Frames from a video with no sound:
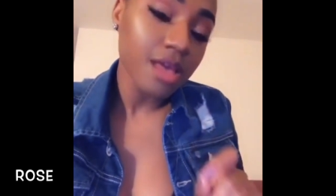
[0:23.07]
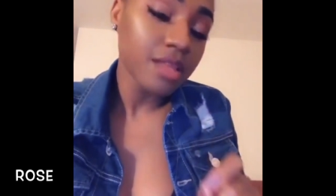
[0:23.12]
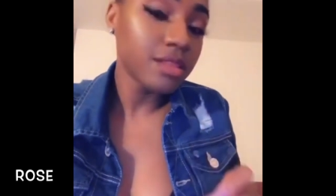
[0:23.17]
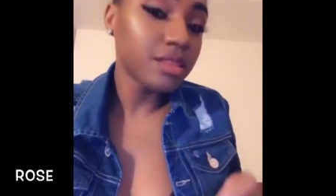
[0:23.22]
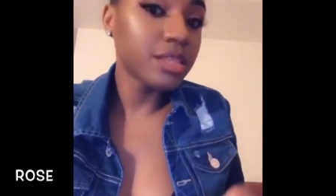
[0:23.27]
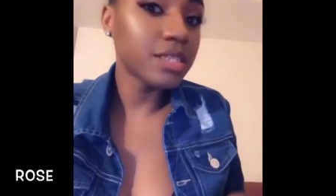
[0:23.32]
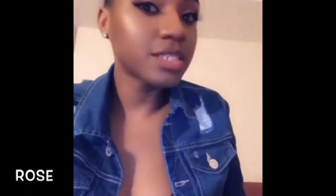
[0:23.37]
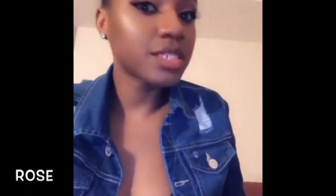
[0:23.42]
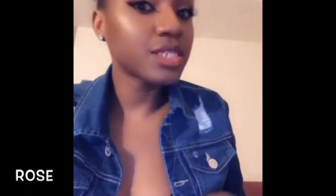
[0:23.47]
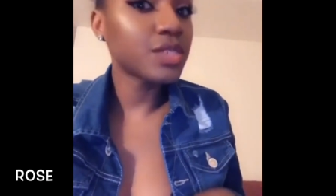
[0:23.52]

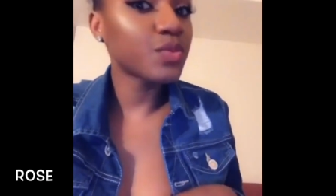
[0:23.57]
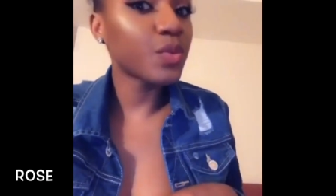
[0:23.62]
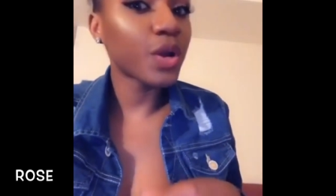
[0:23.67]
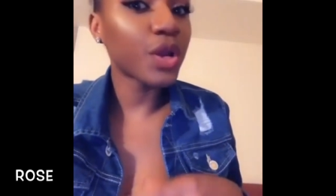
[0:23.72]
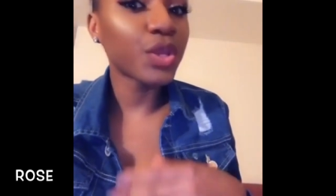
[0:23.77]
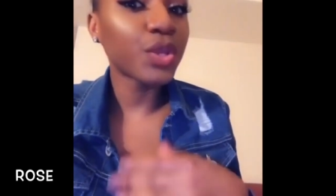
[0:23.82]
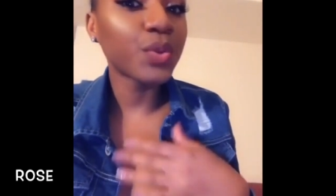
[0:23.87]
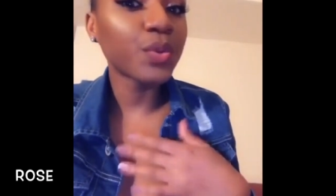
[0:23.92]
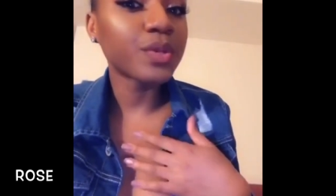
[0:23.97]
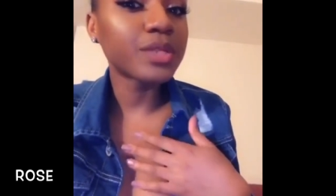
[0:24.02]
This is where
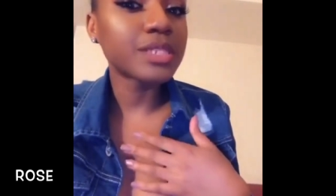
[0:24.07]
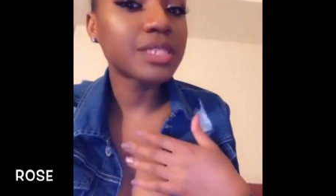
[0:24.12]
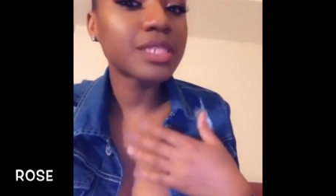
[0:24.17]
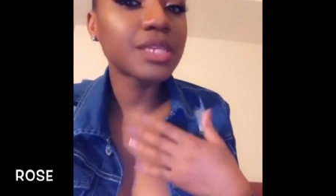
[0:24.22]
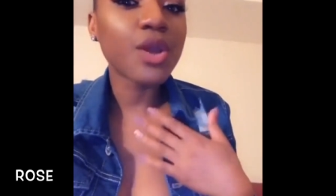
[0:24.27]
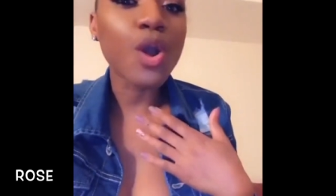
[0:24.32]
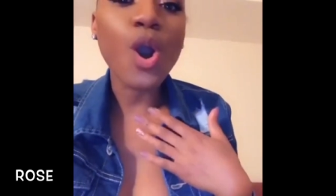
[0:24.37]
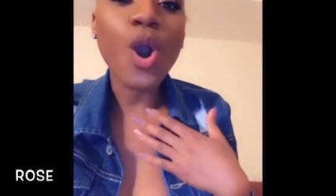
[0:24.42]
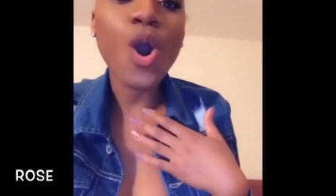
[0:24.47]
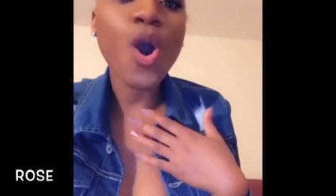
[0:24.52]
you will
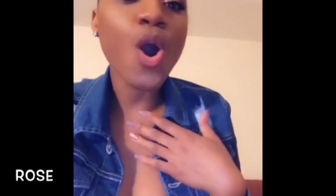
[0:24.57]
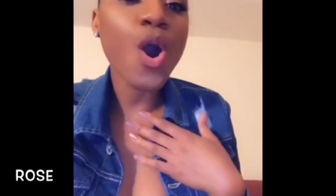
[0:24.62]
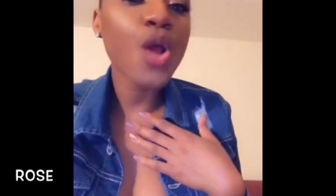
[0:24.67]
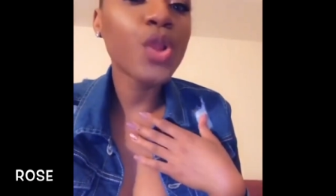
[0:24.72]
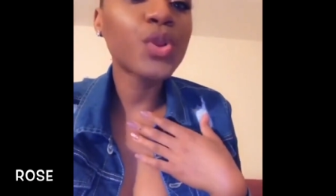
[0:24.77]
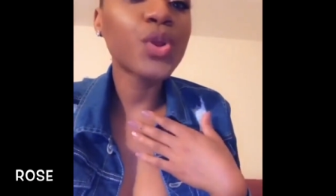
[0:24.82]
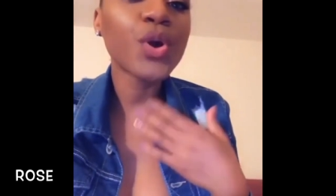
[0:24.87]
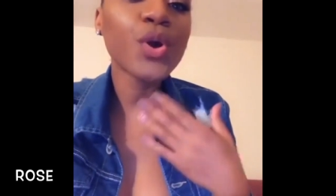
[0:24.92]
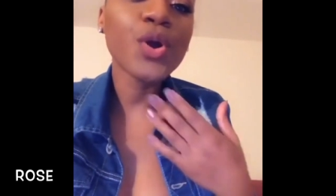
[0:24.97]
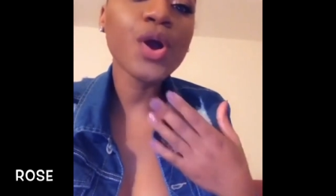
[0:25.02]
see all
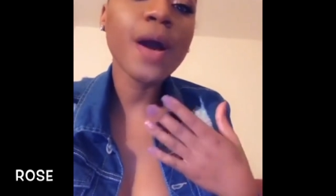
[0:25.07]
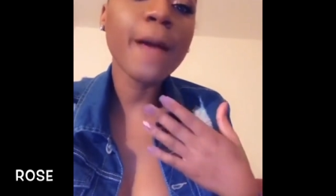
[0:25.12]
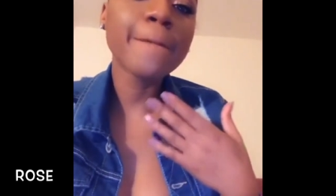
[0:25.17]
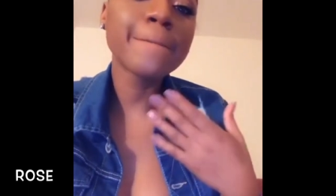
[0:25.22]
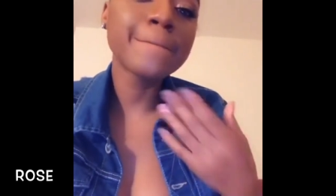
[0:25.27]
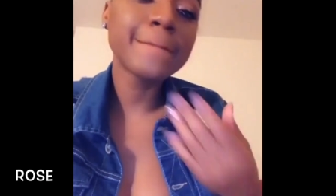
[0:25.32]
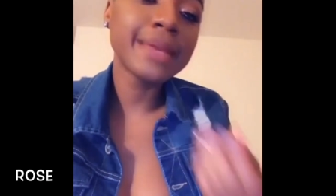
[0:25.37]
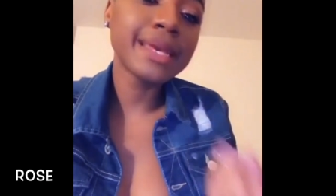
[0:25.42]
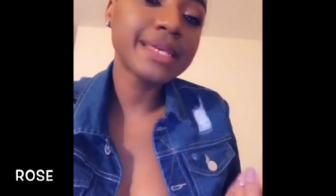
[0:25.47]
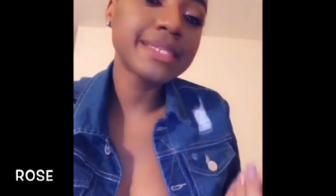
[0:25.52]
her
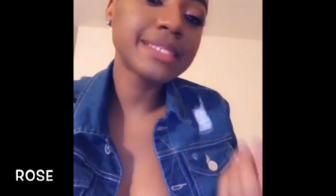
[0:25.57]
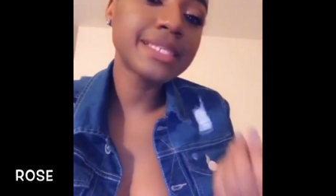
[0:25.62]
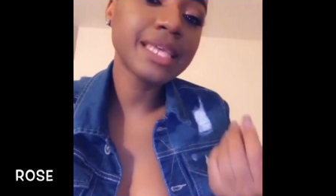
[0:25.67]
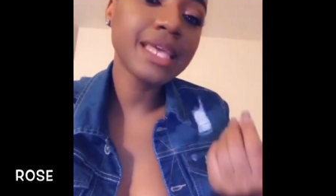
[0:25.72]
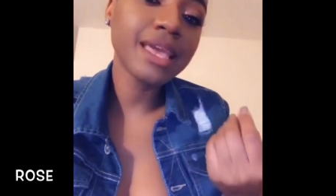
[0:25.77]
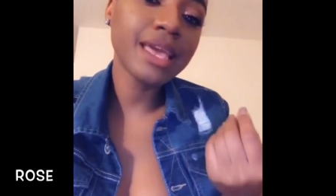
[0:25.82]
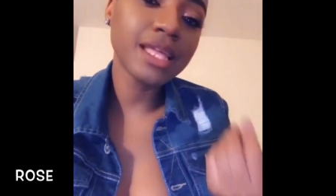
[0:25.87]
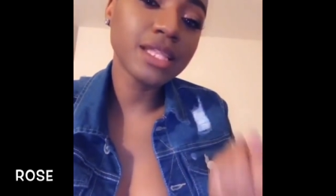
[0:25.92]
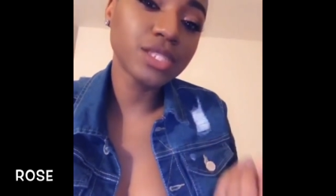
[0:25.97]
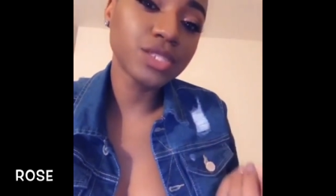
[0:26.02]

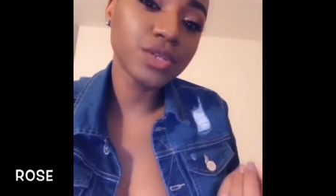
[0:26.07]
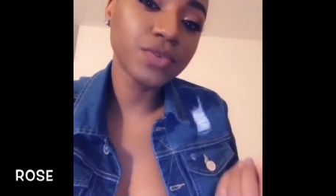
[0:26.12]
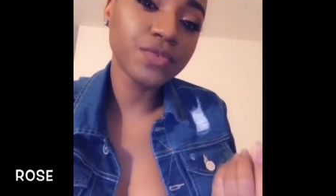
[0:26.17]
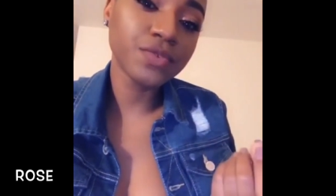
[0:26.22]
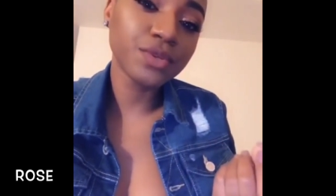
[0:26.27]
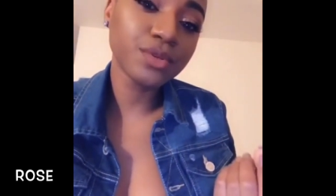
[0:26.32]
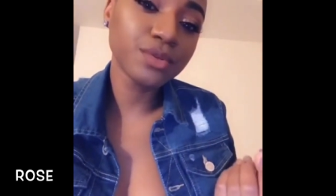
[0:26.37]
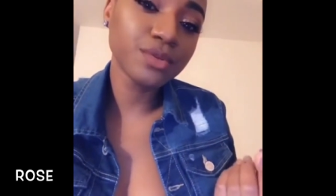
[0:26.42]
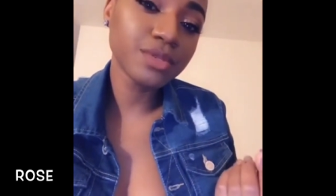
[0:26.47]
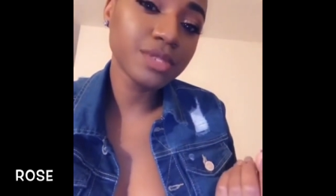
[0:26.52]
amazing
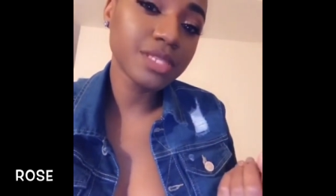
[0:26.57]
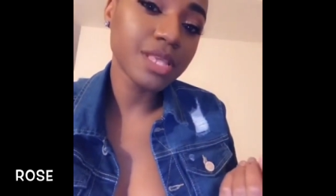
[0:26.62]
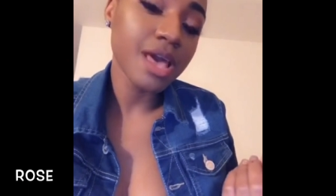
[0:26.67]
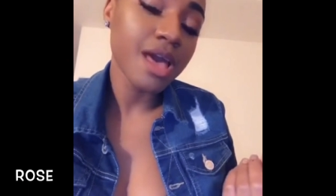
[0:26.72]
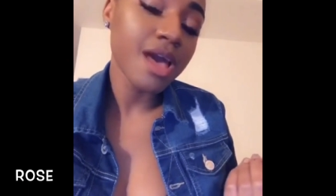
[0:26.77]
interviews.